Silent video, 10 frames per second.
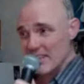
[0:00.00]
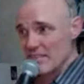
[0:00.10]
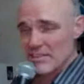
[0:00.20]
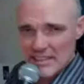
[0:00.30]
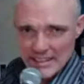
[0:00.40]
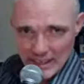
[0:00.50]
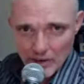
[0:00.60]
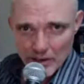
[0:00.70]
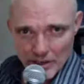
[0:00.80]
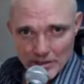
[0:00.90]
even
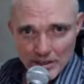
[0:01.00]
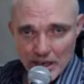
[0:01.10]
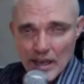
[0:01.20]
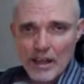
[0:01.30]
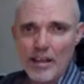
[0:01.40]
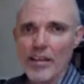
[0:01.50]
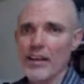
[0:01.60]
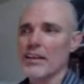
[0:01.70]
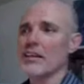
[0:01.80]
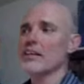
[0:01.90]
scarier than that?
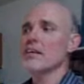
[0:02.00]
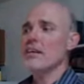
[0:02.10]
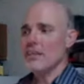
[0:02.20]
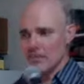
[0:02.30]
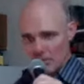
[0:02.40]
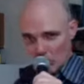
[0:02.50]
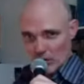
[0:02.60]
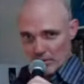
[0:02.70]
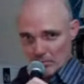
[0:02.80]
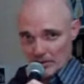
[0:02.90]
The
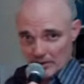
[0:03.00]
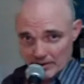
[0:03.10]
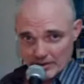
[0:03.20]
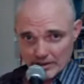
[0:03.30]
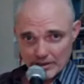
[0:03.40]
women